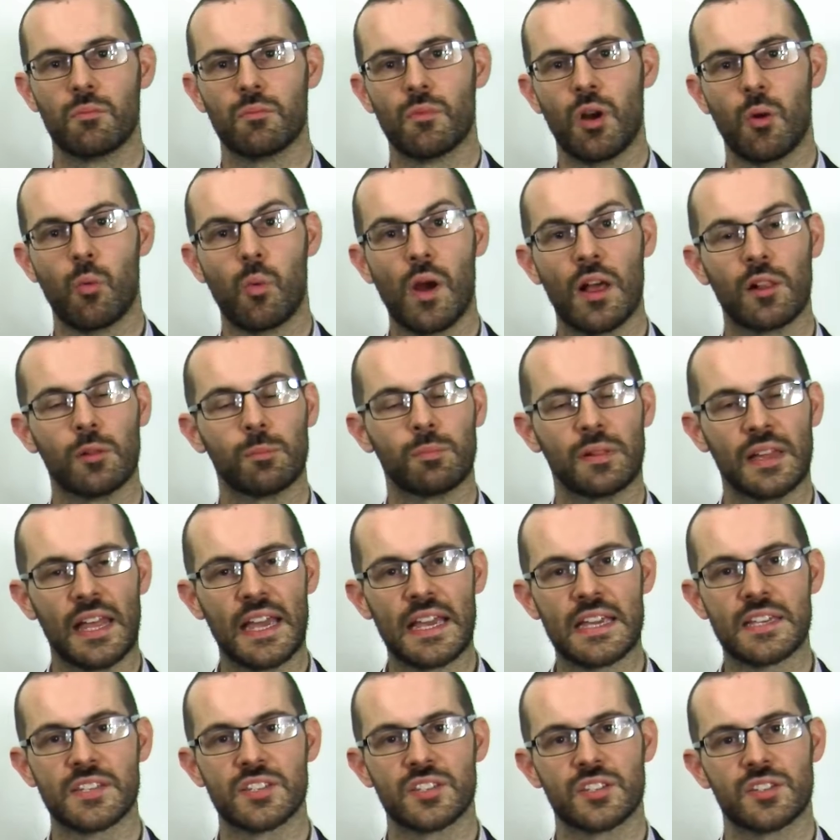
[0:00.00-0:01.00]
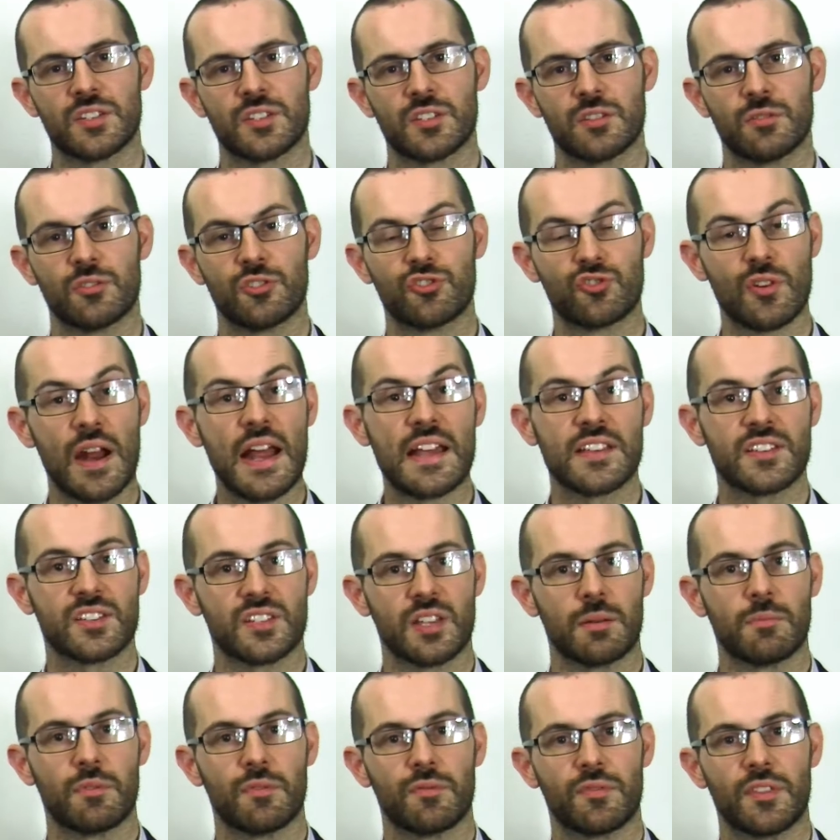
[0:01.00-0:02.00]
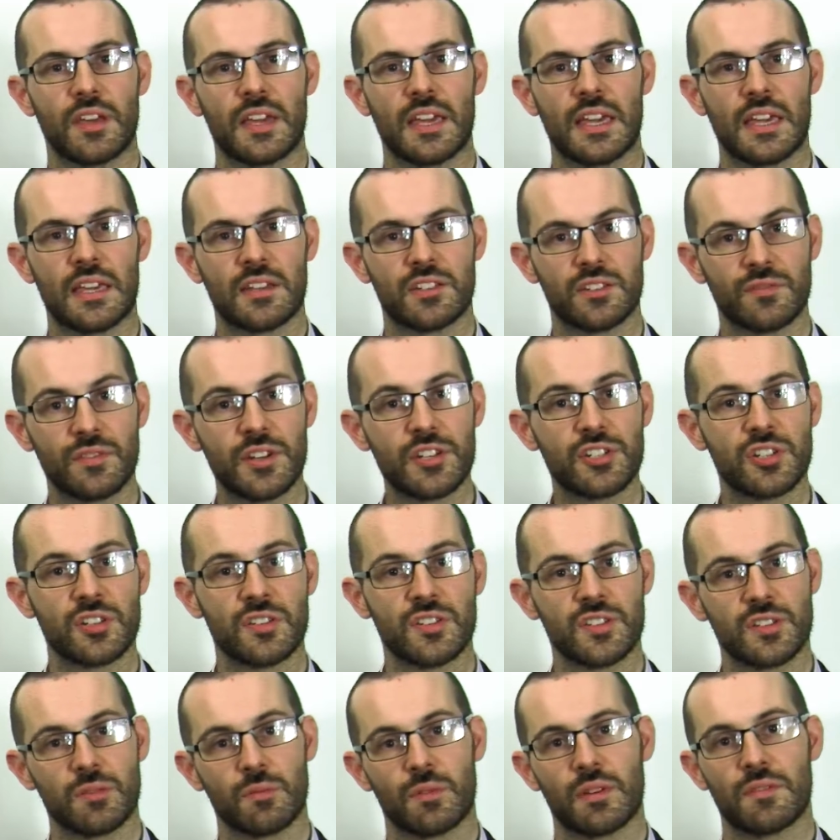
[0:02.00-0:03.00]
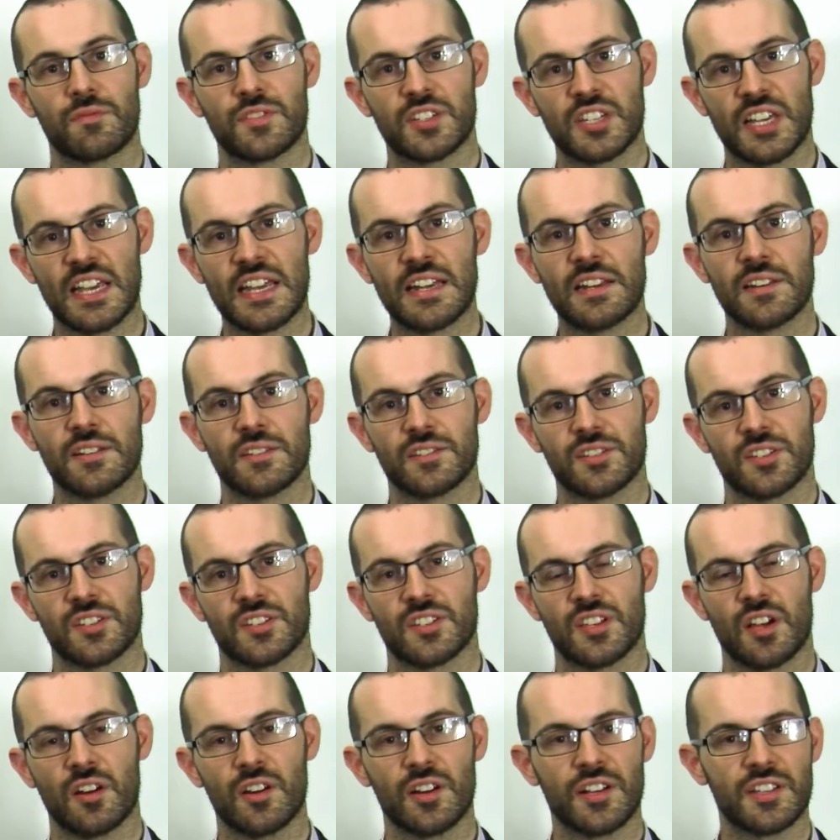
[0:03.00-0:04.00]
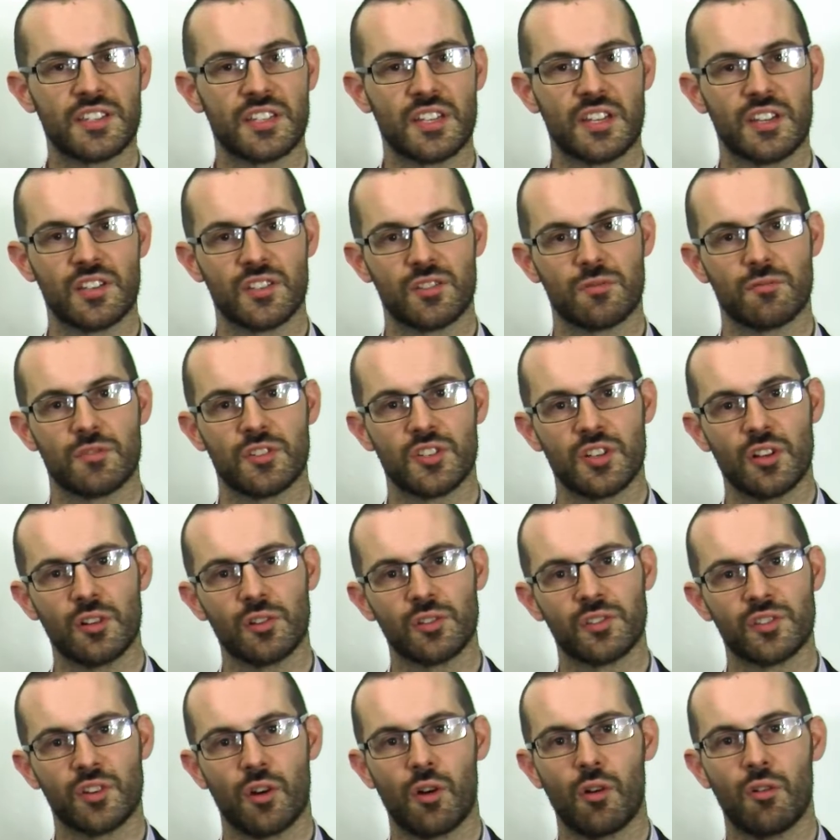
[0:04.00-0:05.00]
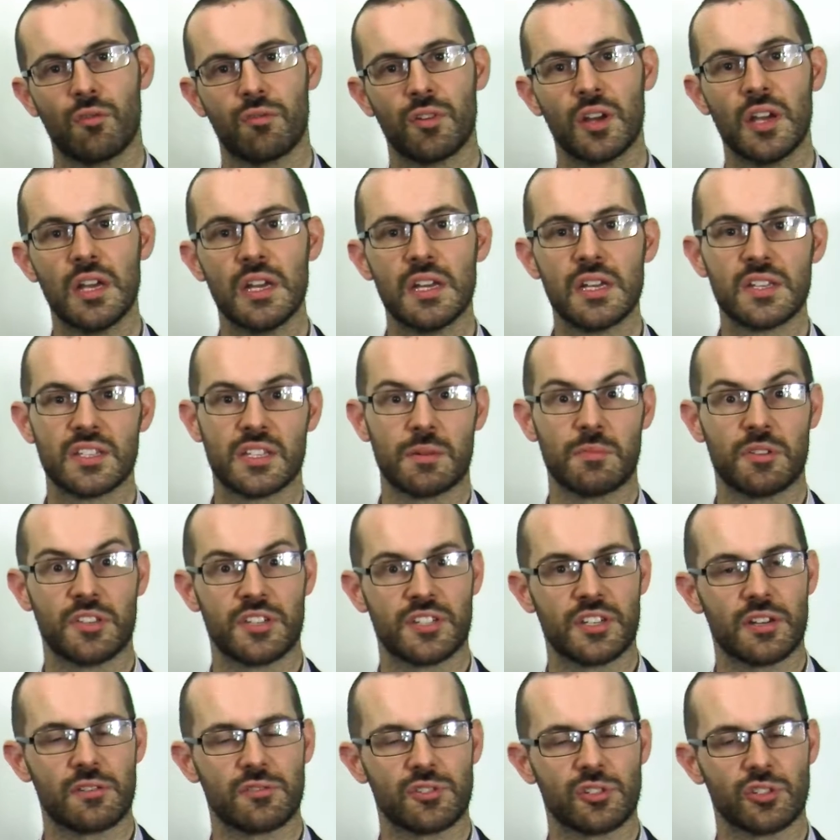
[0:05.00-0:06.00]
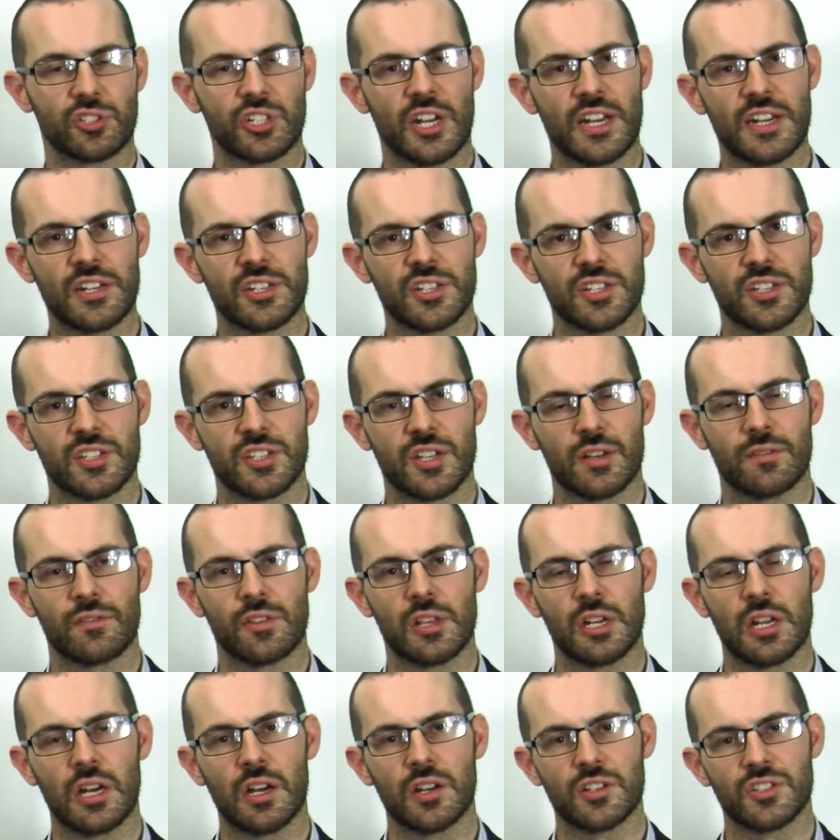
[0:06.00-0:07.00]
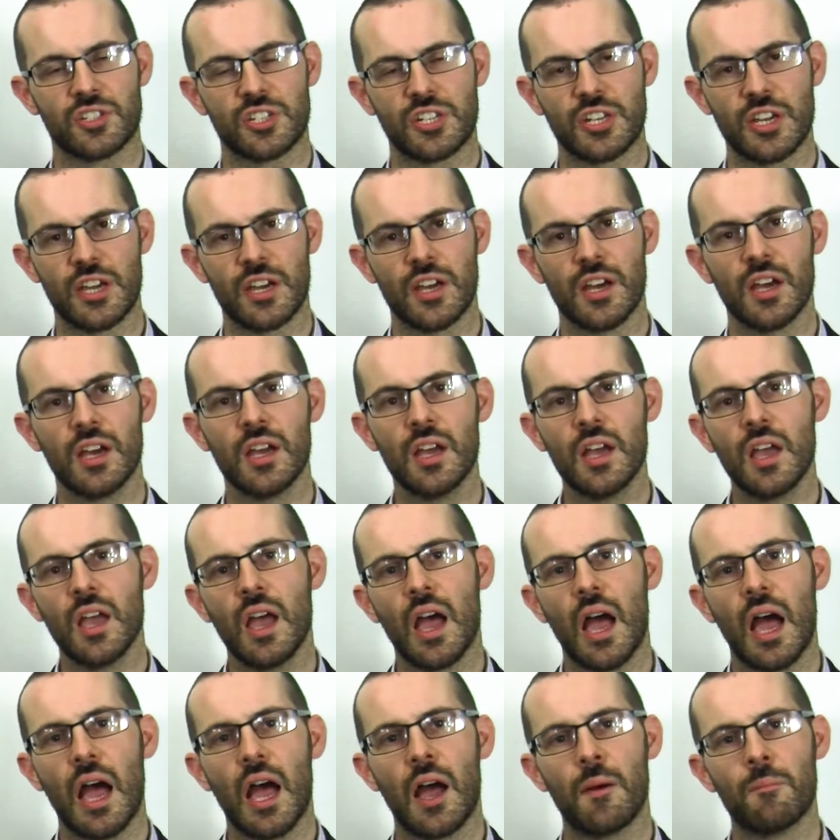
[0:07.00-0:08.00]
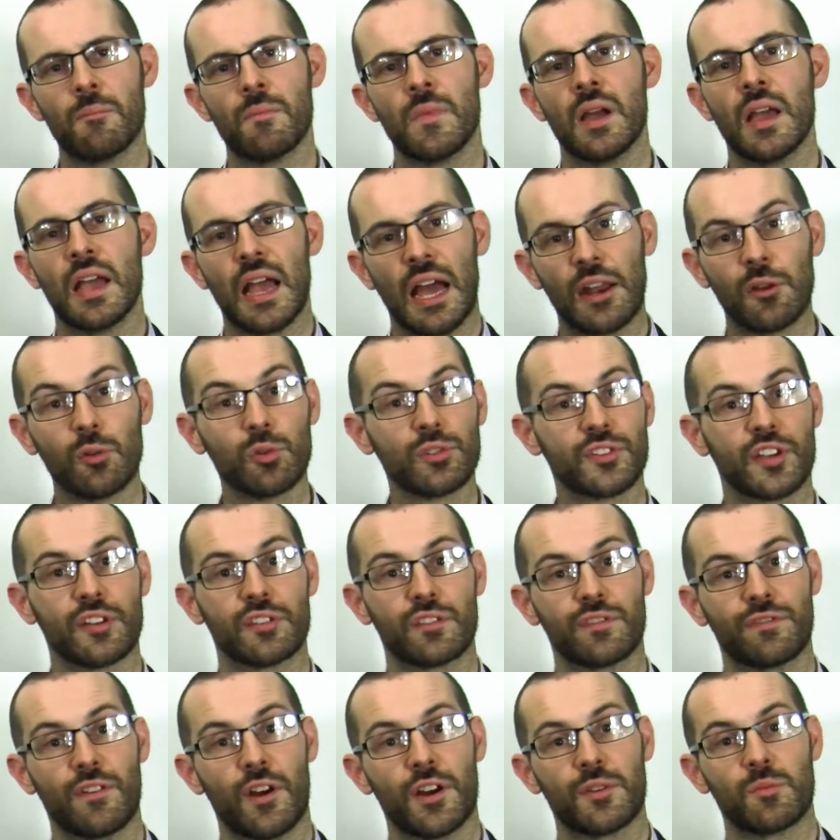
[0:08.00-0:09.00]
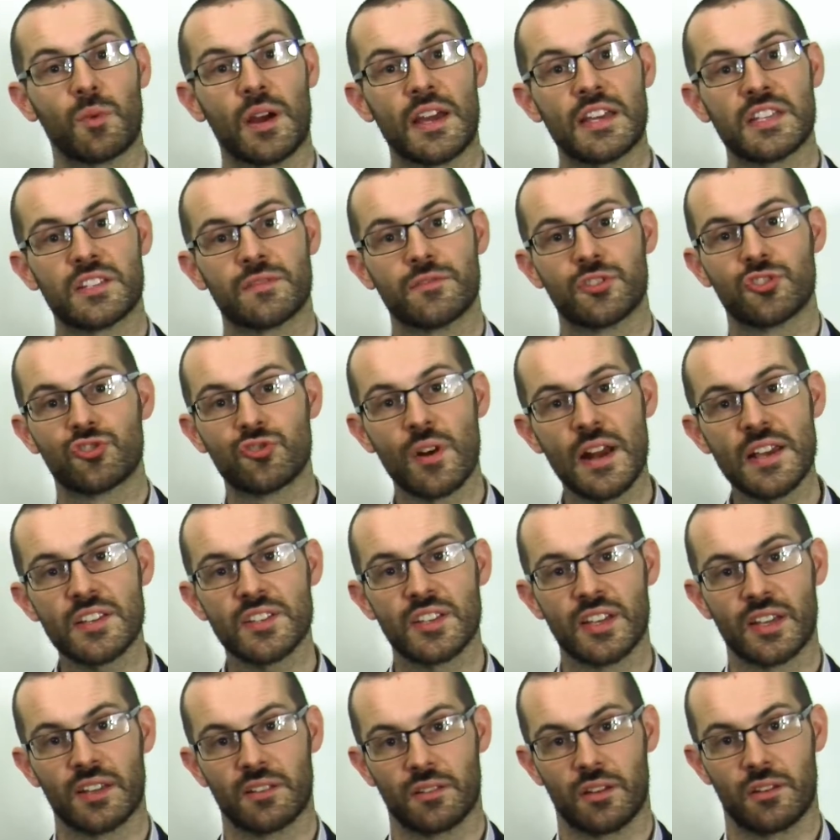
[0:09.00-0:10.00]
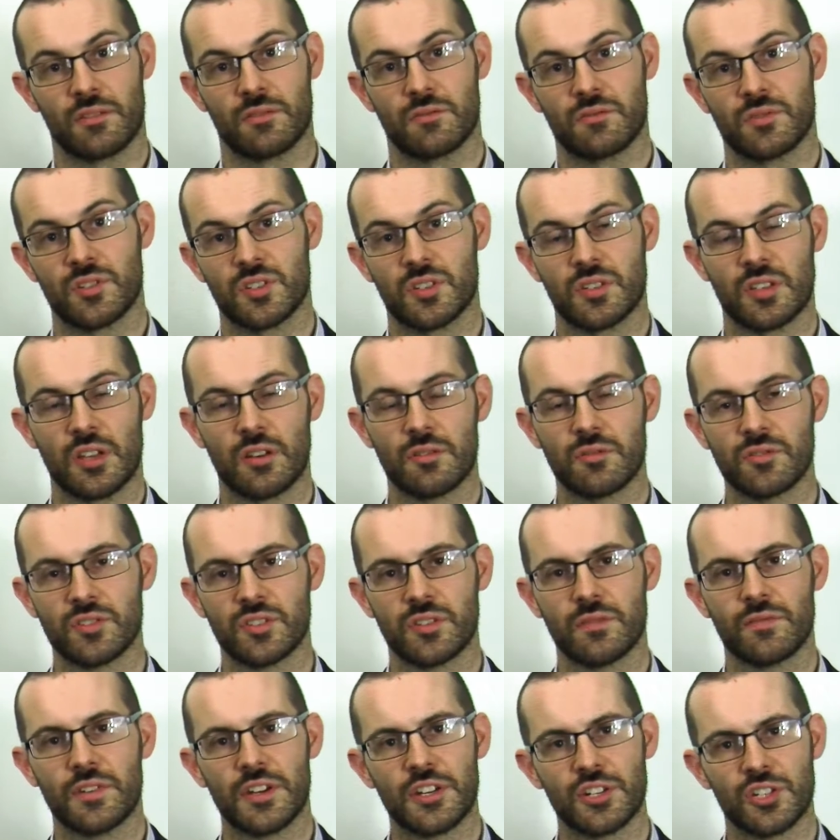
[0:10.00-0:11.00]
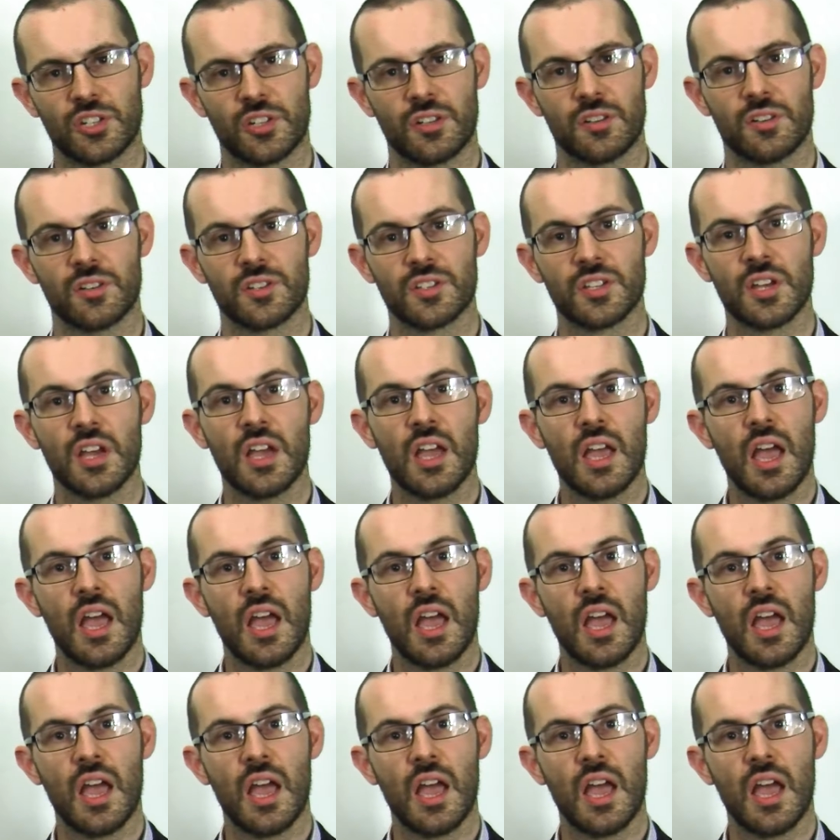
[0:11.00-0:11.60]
well-placed to address some of the divisions that we've seen in society as a result of some of the social changes over the last year, and also to find ways of addressing those divisions.